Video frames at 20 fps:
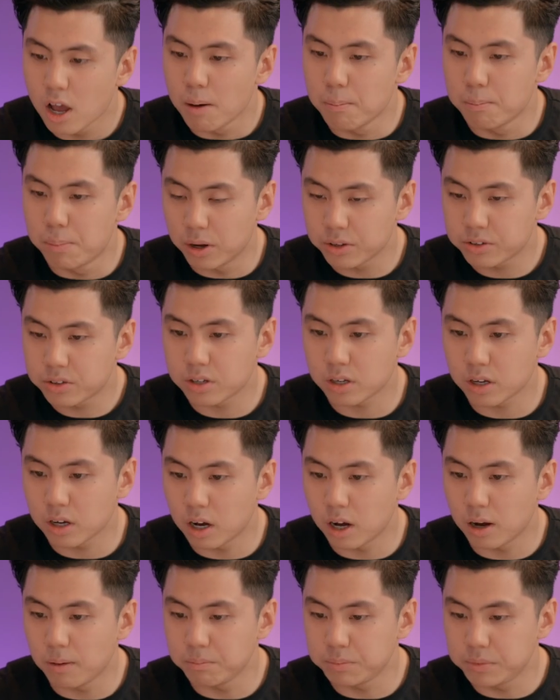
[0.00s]
But
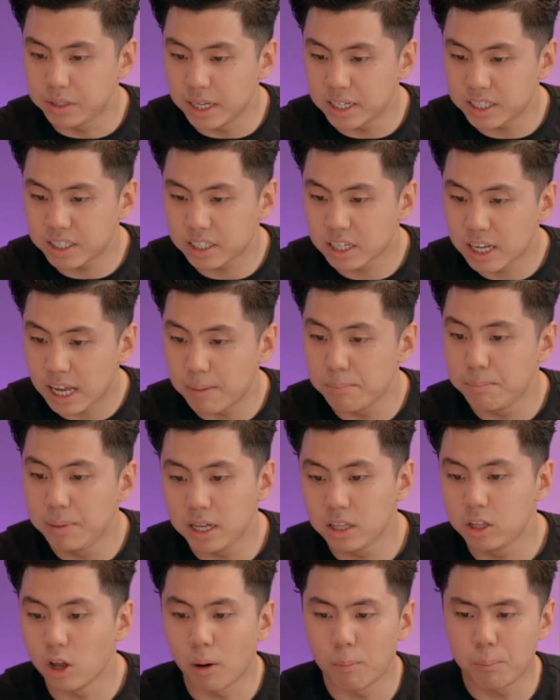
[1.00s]
this can be
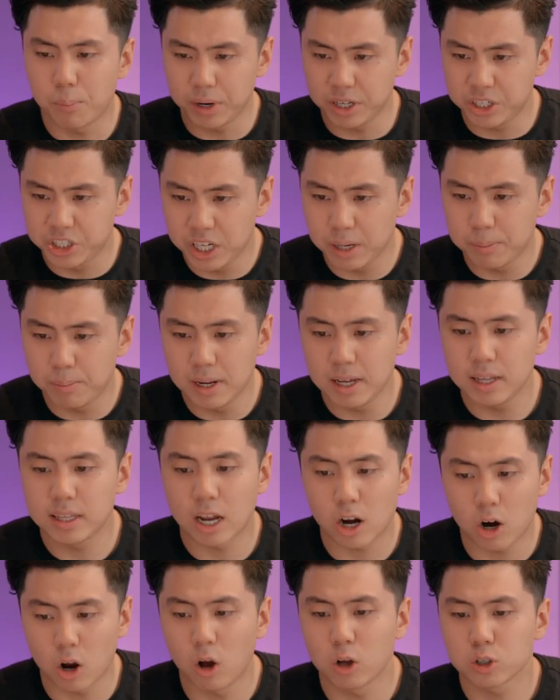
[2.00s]
done pretty cheaply.
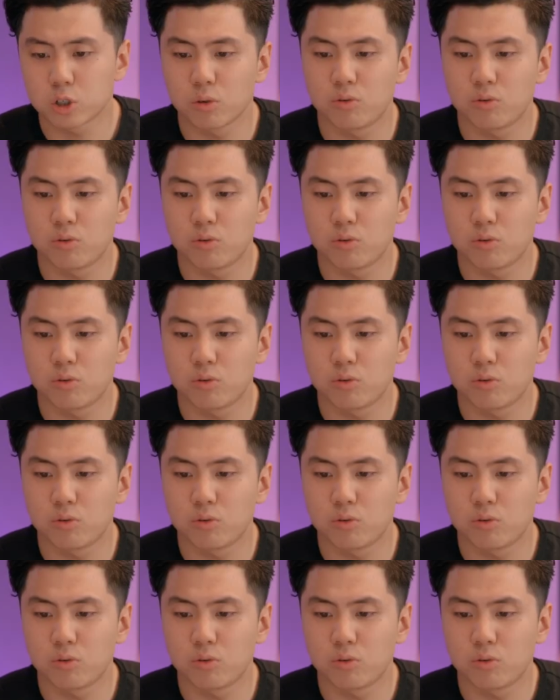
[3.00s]
There are also